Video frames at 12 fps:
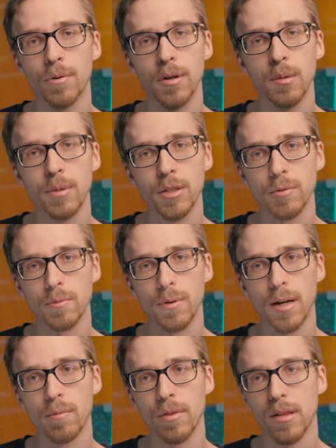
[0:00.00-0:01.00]
pretty much
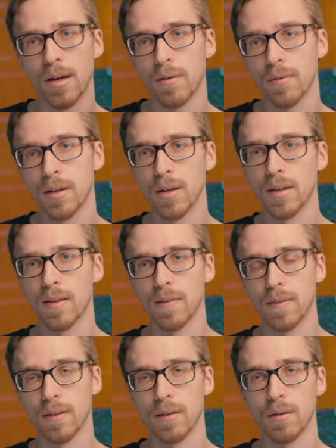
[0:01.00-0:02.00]
rounds out
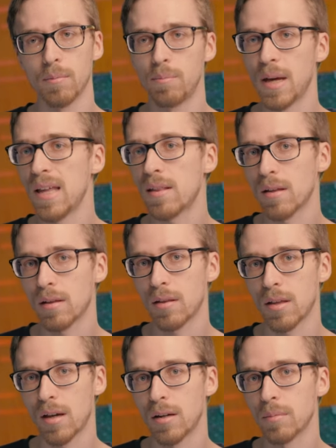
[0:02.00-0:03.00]
the basic
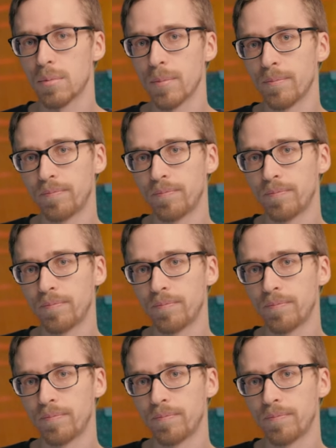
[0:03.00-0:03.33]
setup.